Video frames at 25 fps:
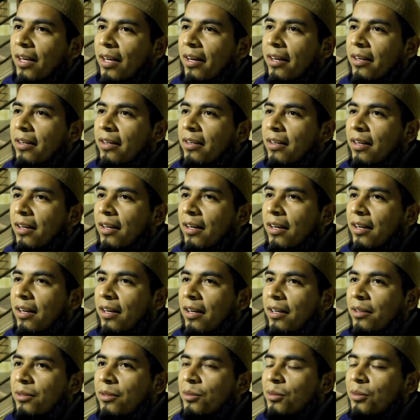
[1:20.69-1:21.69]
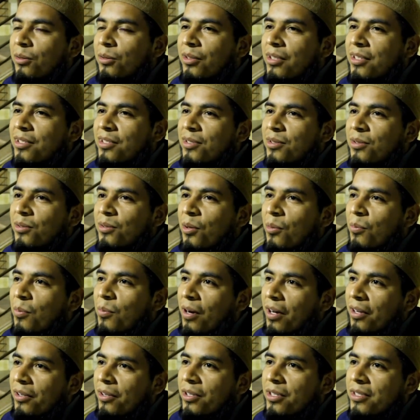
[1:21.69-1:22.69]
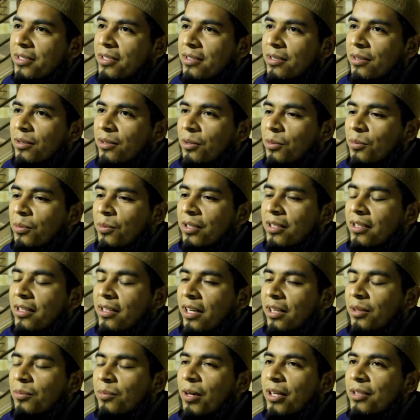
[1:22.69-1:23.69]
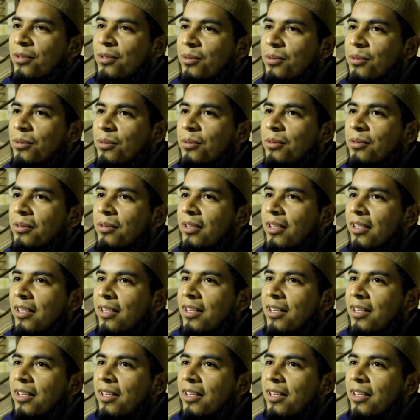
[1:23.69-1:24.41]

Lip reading: and there is no mothers, no one advised you.